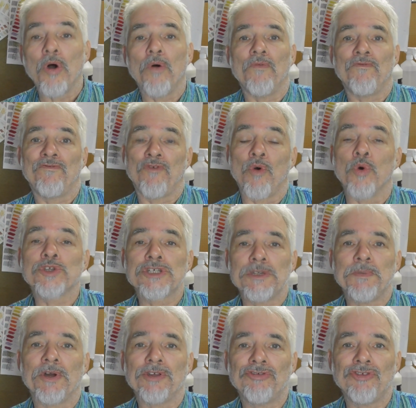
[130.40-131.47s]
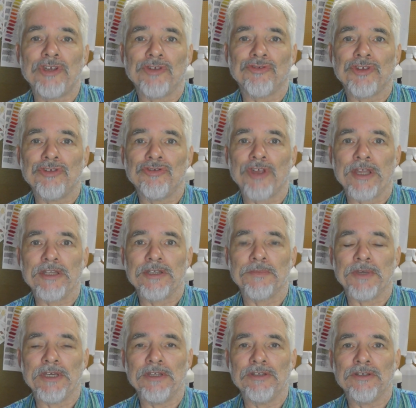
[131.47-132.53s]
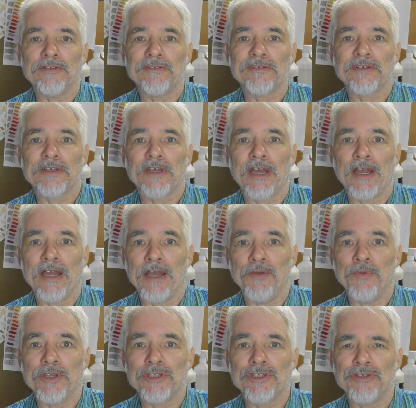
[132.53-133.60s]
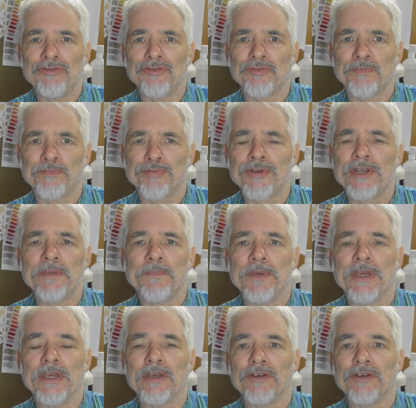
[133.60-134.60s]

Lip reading: 40 by 60 centimetres, which is pretty big.